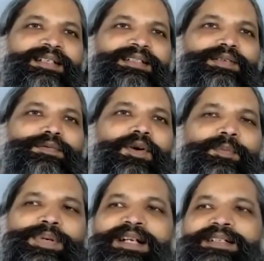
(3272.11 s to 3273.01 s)
the
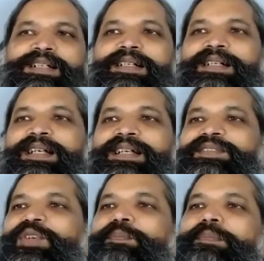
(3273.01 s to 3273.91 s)
form practically
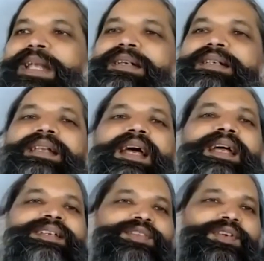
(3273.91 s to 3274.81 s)
is you
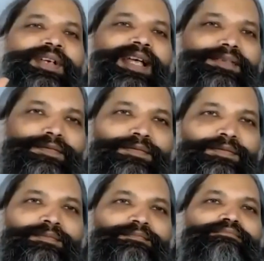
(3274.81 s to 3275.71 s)
mentalize your life
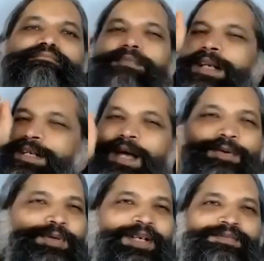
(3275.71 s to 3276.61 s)

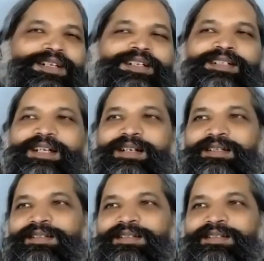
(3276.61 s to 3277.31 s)
down to every detail.